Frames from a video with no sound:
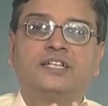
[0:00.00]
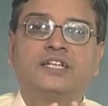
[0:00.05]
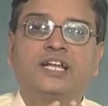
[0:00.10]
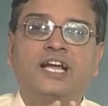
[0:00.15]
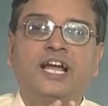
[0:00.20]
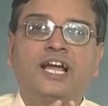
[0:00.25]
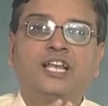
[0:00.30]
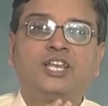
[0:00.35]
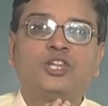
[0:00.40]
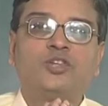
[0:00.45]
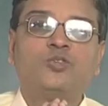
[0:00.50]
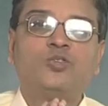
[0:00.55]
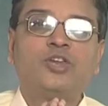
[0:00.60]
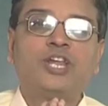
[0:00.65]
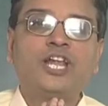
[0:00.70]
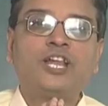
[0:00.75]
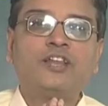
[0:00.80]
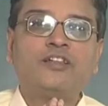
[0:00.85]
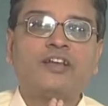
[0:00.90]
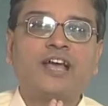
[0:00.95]
and you
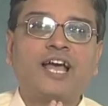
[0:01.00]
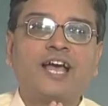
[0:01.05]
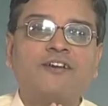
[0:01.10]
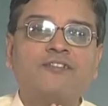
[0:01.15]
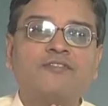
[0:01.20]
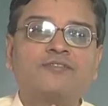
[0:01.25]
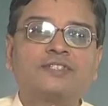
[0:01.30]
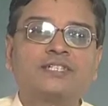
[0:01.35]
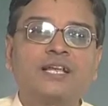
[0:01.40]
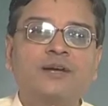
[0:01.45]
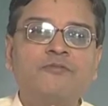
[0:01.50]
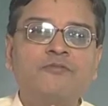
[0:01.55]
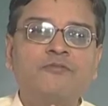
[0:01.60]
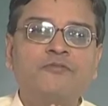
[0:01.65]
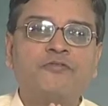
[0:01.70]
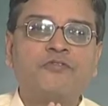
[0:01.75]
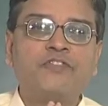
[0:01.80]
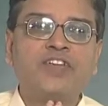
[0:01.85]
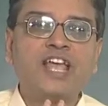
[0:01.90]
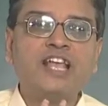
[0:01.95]
need to have some
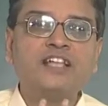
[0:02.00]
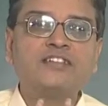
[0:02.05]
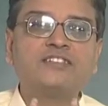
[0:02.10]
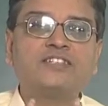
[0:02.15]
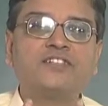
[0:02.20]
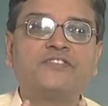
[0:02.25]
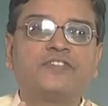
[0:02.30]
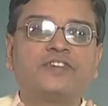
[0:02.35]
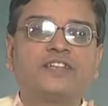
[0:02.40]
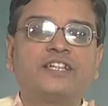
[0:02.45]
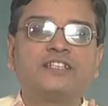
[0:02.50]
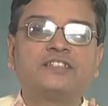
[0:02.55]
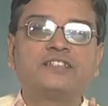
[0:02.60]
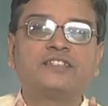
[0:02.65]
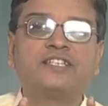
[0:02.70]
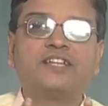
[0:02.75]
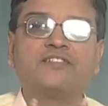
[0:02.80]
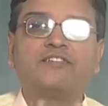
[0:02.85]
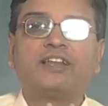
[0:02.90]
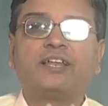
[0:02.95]
phase difference
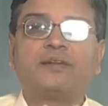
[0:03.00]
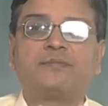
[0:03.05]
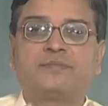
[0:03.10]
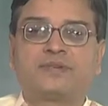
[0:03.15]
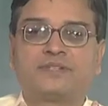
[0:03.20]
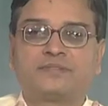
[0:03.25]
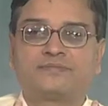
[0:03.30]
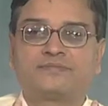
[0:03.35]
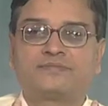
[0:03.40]
developed.